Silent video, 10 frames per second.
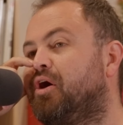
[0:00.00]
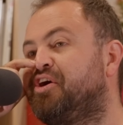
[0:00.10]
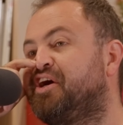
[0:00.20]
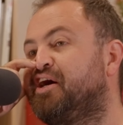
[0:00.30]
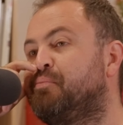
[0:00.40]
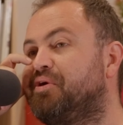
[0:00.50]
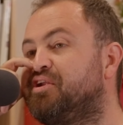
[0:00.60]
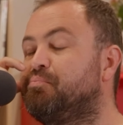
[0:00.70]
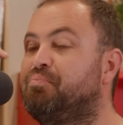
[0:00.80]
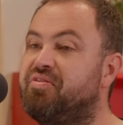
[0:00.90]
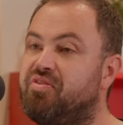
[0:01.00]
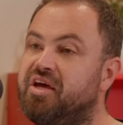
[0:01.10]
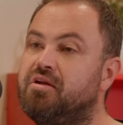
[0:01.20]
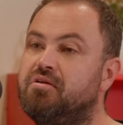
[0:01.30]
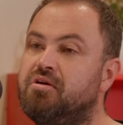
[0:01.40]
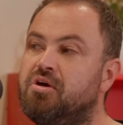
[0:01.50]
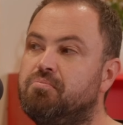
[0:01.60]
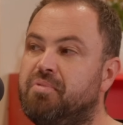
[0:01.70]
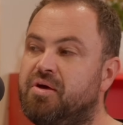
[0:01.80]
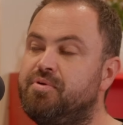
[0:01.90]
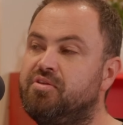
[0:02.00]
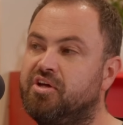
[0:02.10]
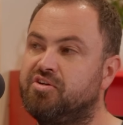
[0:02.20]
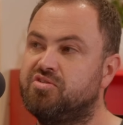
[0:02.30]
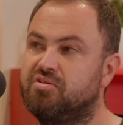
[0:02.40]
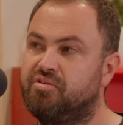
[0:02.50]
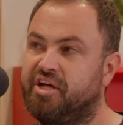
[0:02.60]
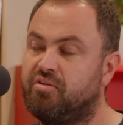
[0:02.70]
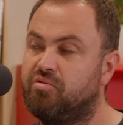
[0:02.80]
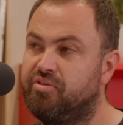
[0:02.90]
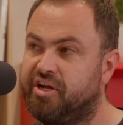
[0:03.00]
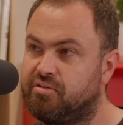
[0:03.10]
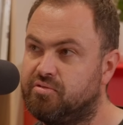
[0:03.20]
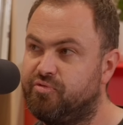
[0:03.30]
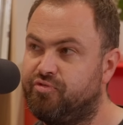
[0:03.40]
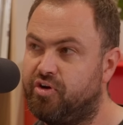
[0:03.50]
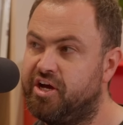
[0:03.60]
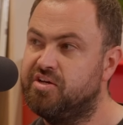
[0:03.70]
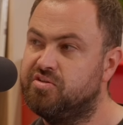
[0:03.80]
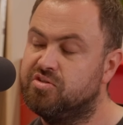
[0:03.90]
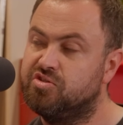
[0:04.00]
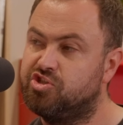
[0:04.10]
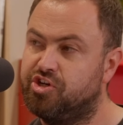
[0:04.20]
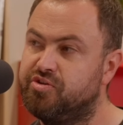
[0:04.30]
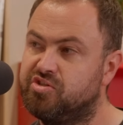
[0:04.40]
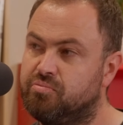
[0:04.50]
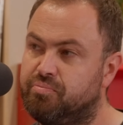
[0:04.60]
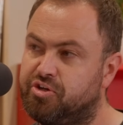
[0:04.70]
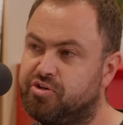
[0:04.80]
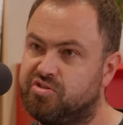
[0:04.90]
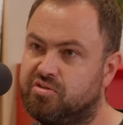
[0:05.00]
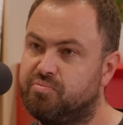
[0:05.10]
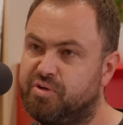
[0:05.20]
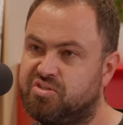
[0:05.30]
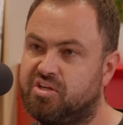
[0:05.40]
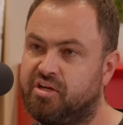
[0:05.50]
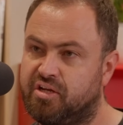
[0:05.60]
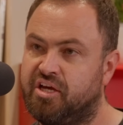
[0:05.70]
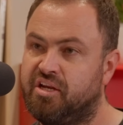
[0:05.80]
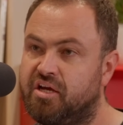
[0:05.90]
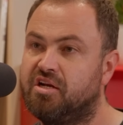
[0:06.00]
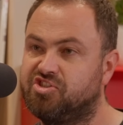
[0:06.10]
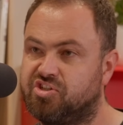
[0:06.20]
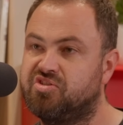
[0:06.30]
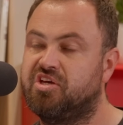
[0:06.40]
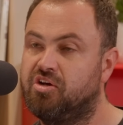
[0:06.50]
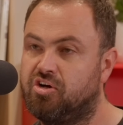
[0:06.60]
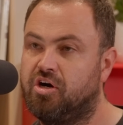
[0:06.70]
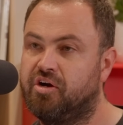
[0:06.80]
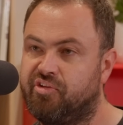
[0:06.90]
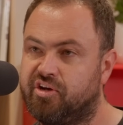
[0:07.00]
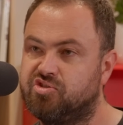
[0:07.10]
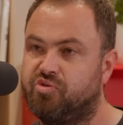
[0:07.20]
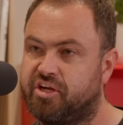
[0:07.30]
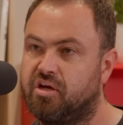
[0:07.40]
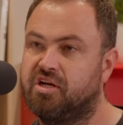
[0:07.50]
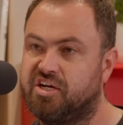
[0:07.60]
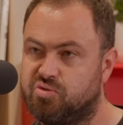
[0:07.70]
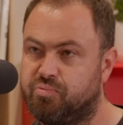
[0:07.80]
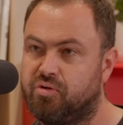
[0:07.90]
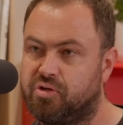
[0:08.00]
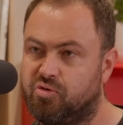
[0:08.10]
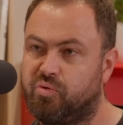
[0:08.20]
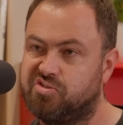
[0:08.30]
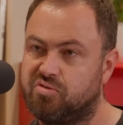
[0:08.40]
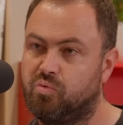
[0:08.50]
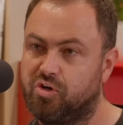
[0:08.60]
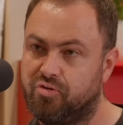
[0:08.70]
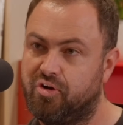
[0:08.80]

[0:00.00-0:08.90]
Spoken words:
okay, but then maybe that phrase is chosen because it is in English it's King Kong, and then it's recognizable in the Western world,